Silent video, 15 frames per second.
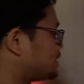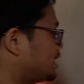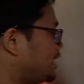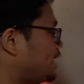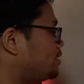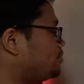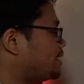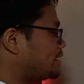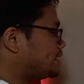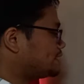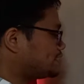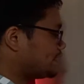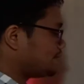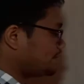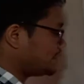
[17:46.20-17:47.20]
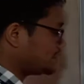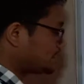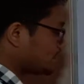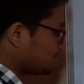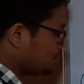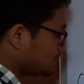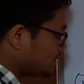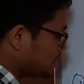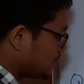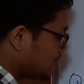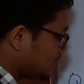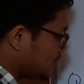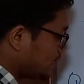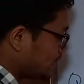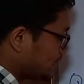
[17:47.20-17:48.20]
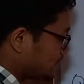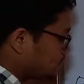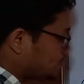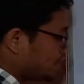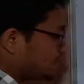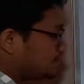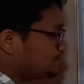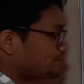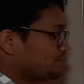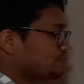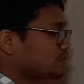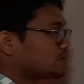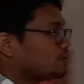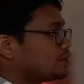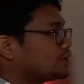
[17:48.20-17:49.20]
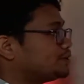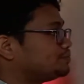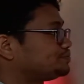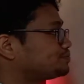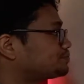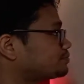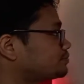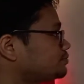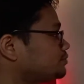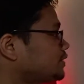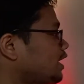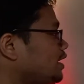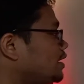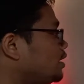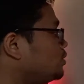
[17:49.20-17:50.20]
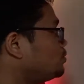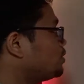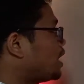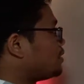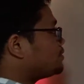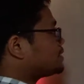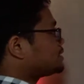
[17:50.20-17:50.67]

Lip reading: 8 minus 7 is how much? It is 1. Okay, now our